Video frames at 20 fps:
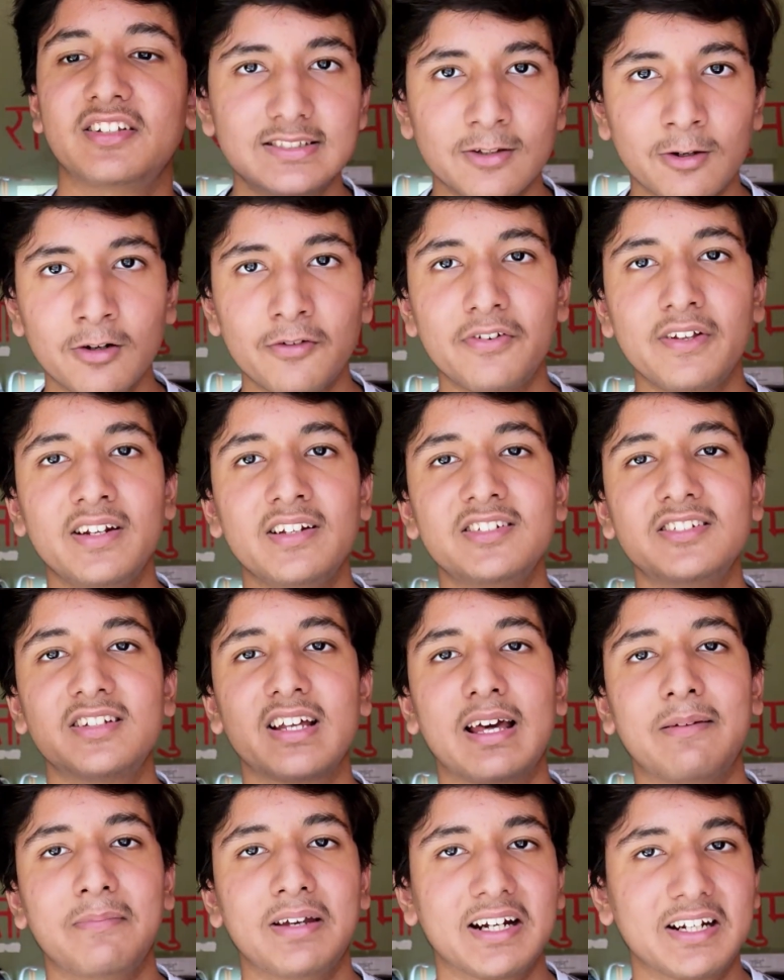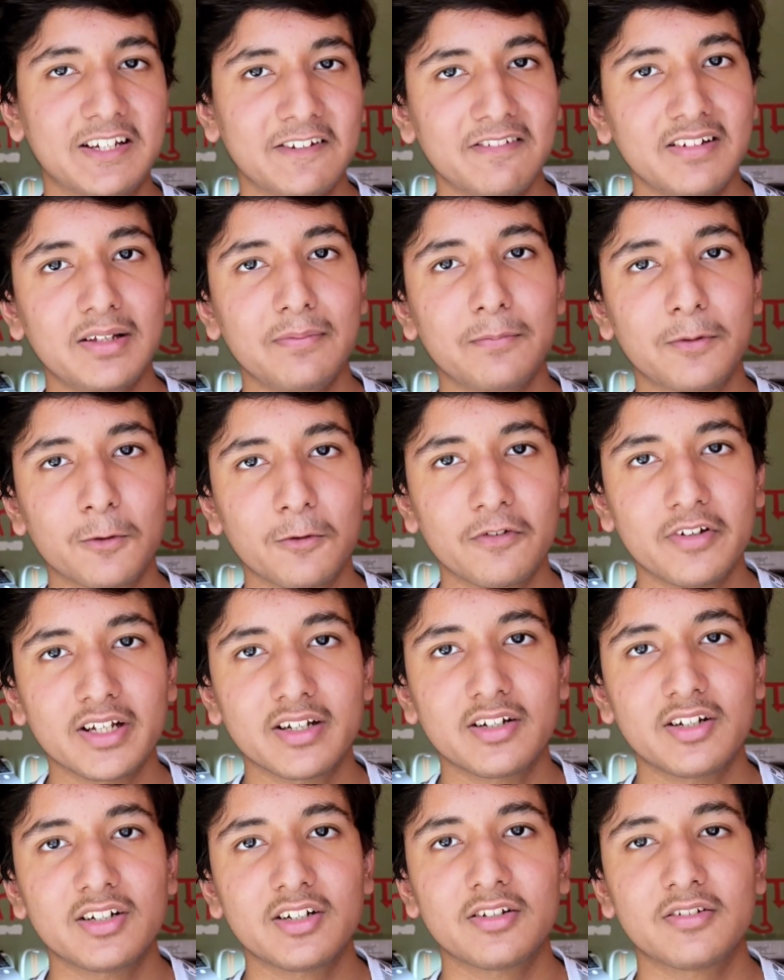It's not finished, I am actively
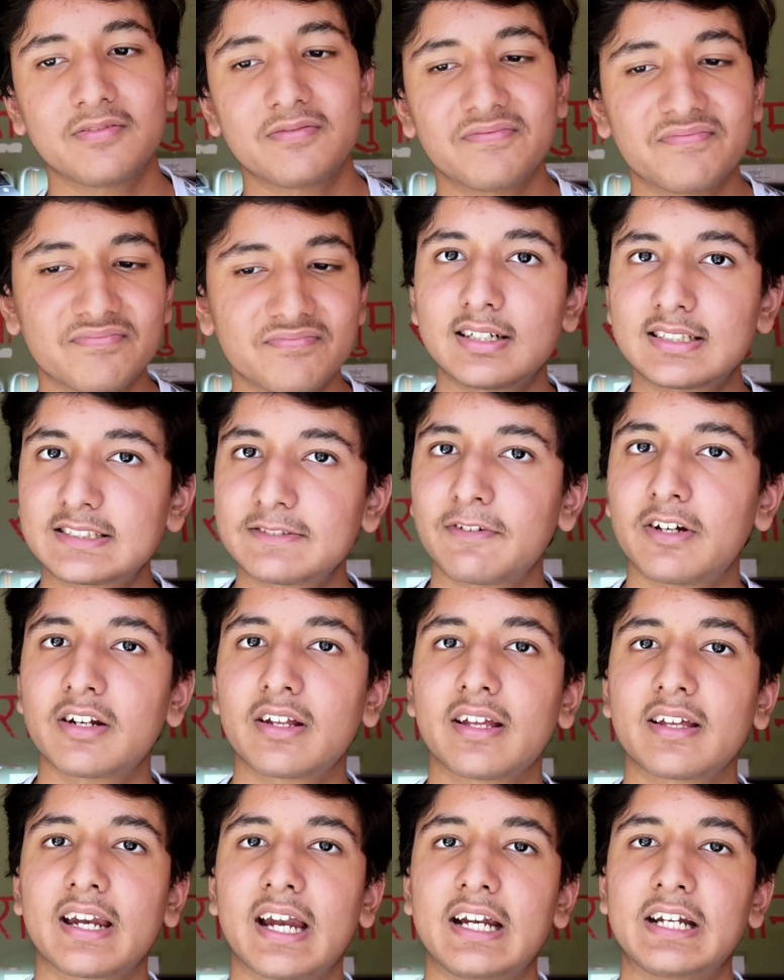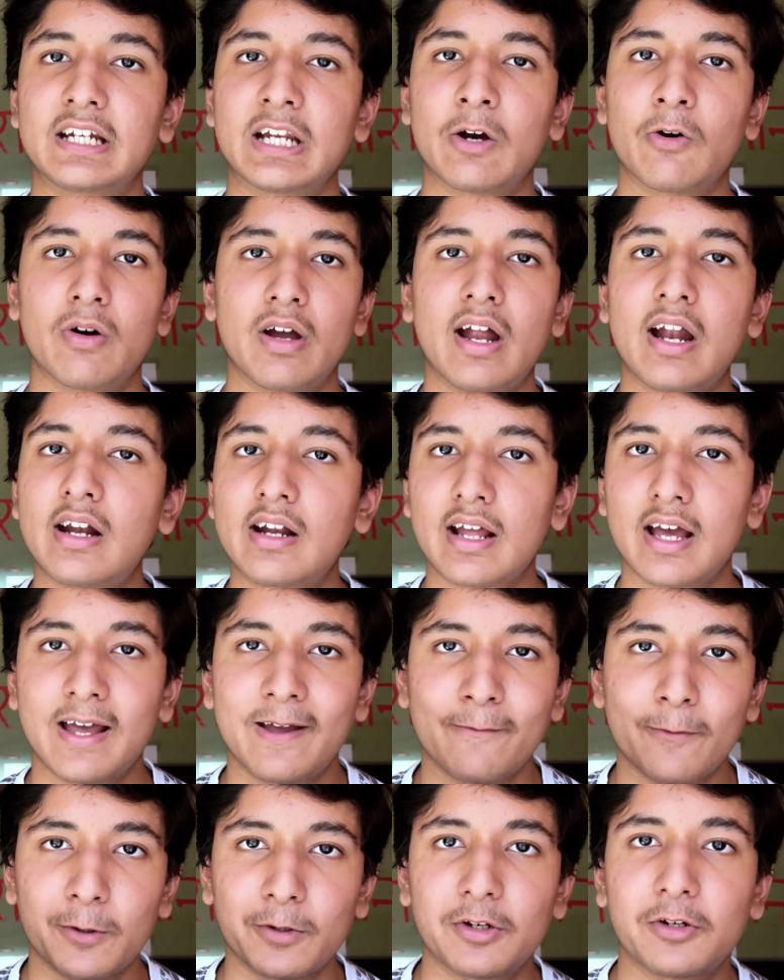improving it, but it's working right now
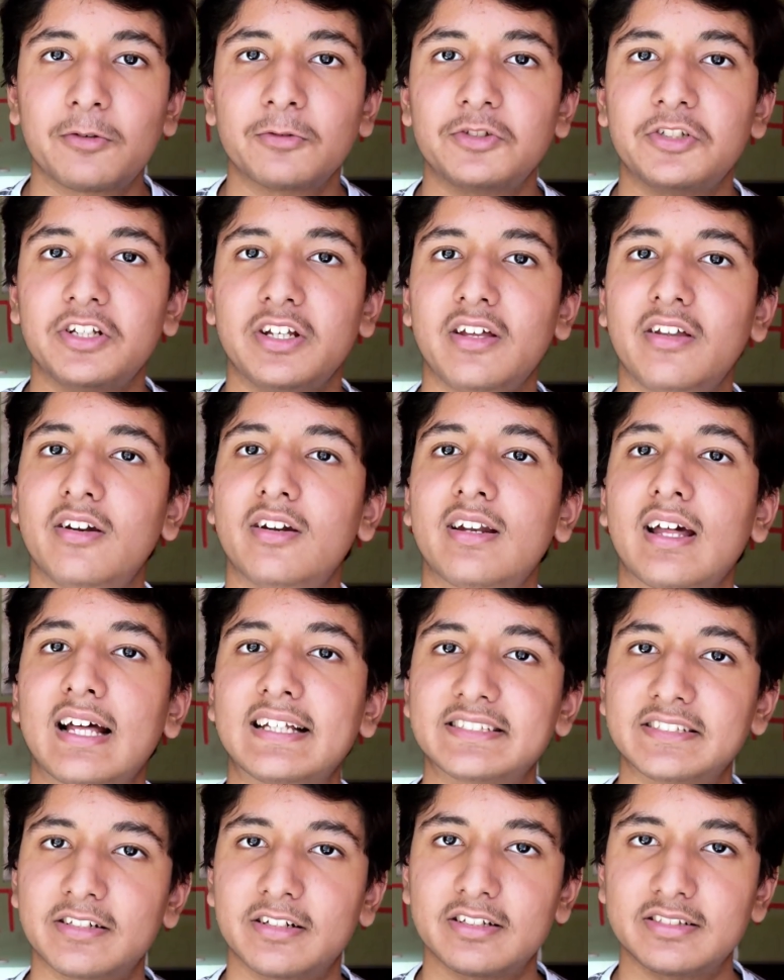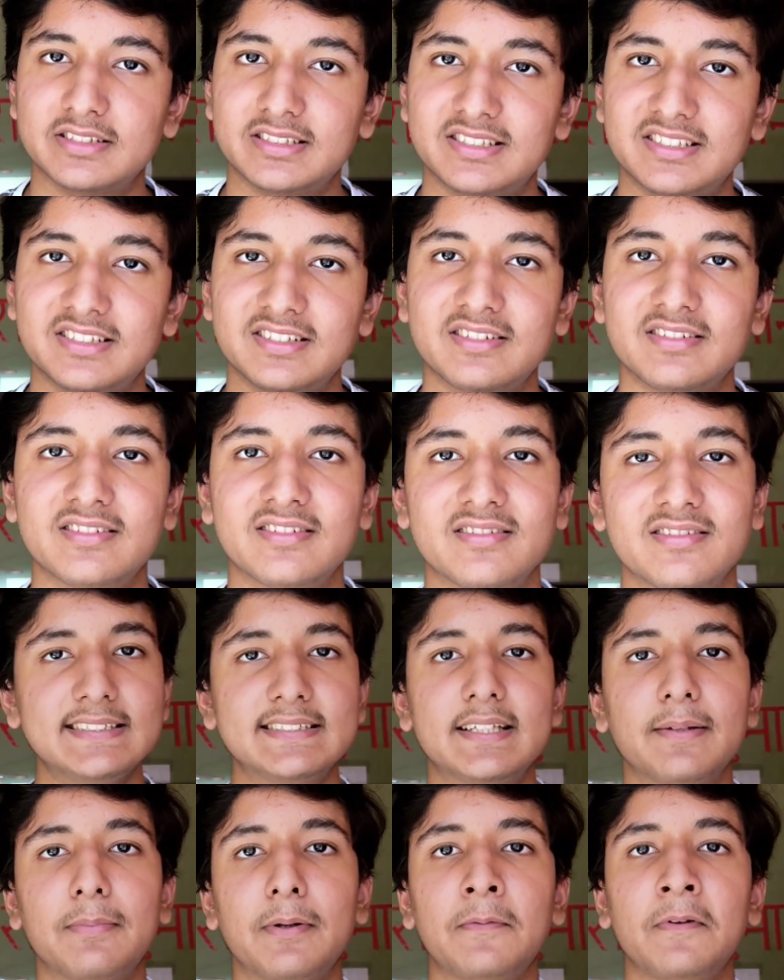and I wanted to share it as it is.
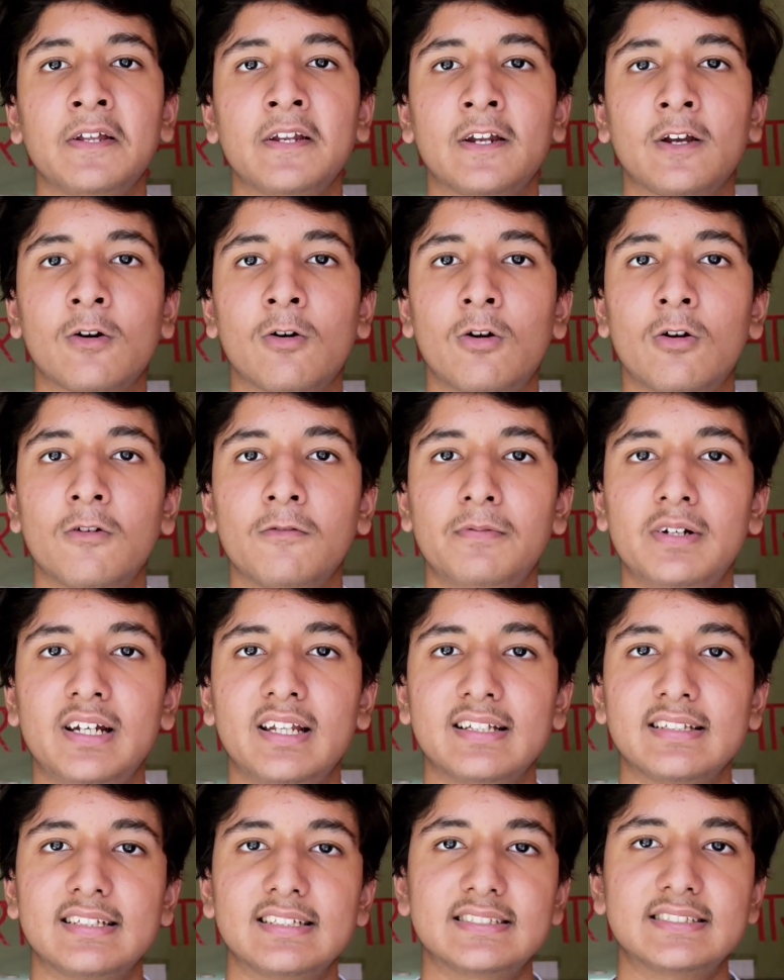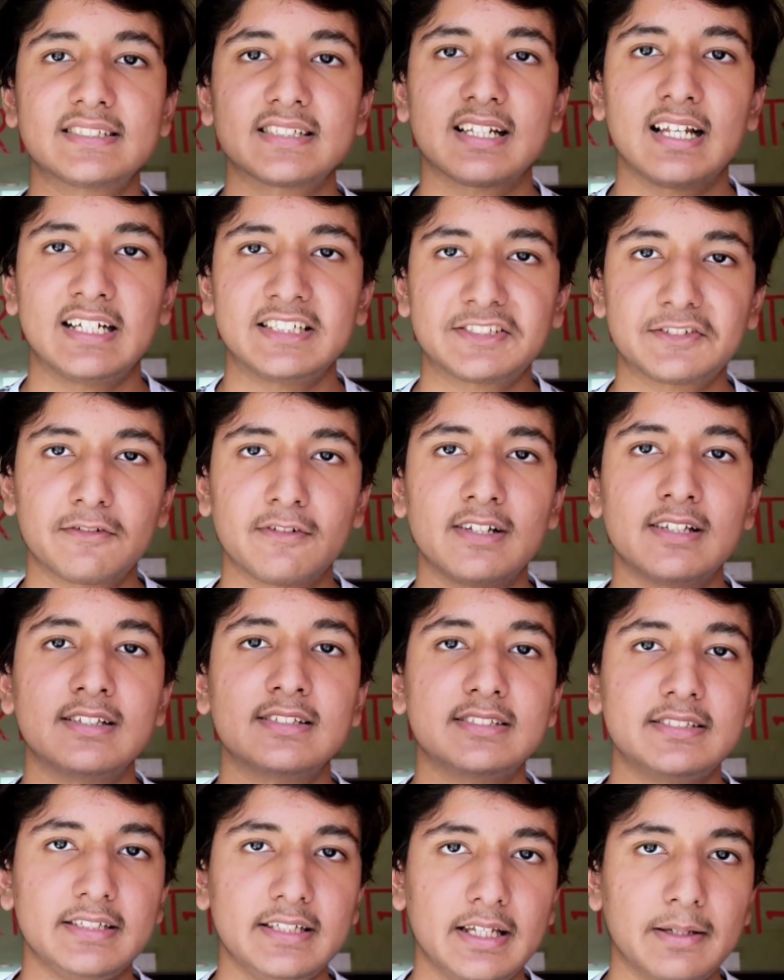This is like a record of building this class
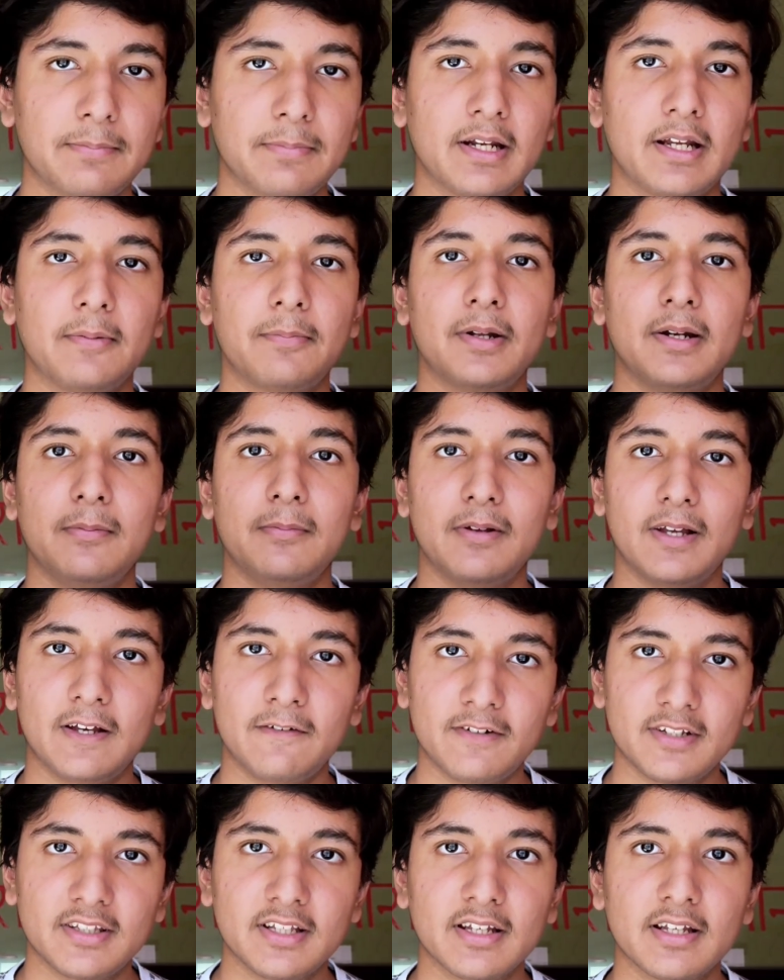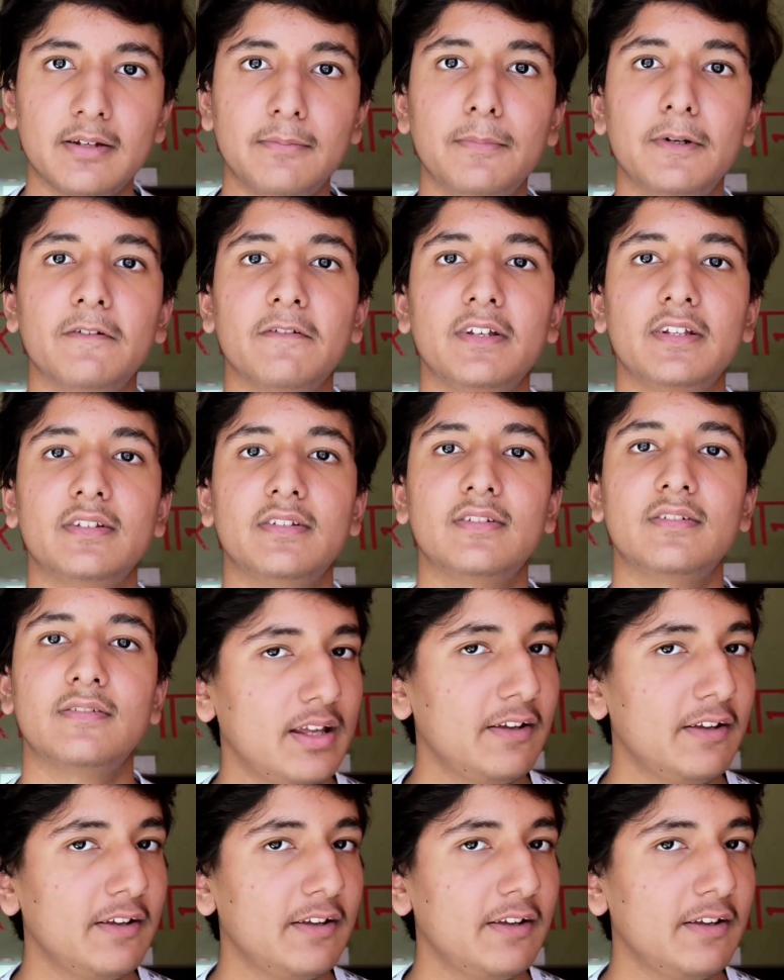12, CA prep and everything in between.